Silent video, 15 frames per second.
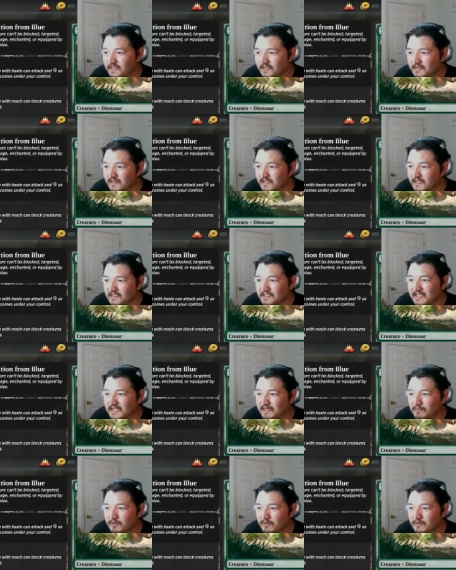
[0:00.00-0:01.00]
in a lot of
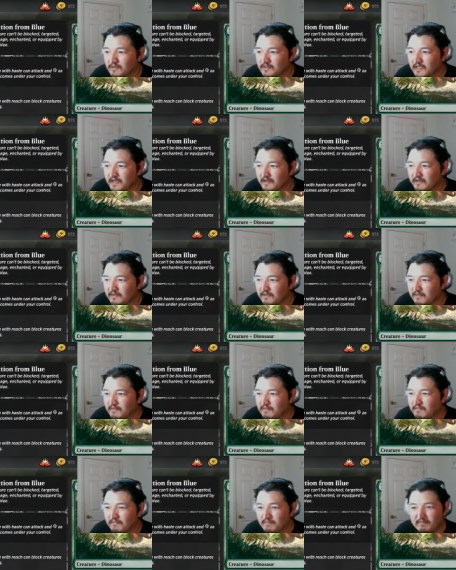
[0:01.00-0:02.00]
sideboards.
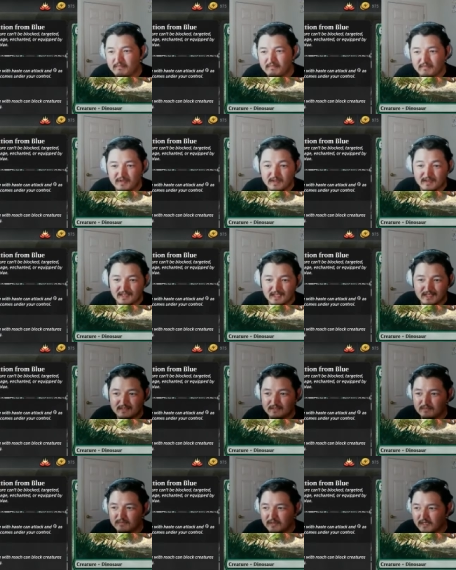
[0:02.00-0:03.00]
Unless
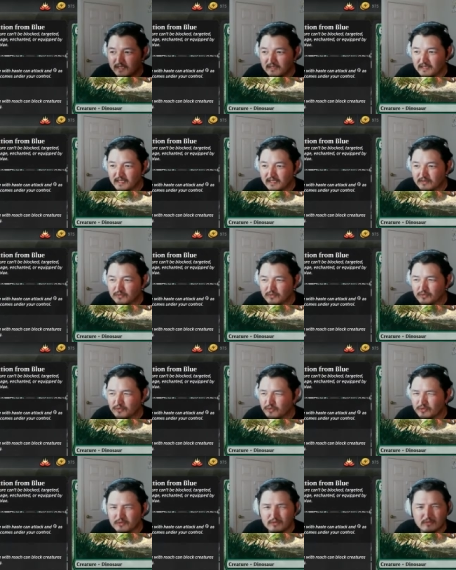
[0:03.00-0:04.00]
they're playing like
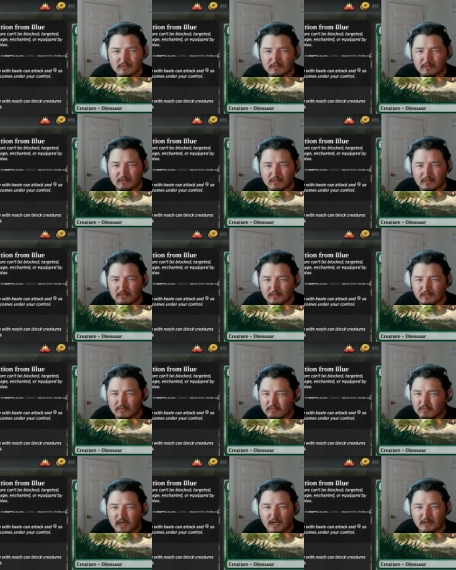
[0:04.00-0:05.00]
Gruul or
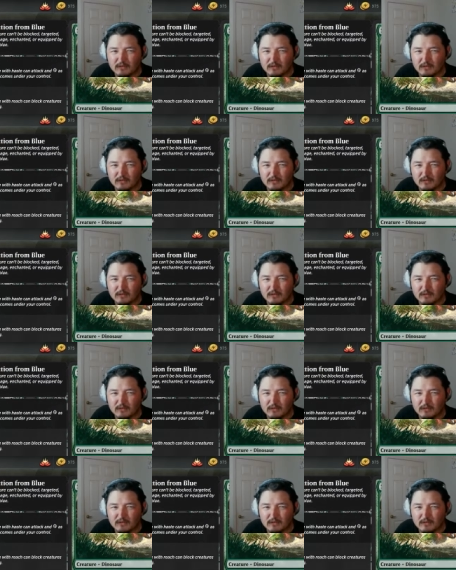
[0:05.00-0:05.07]
Mono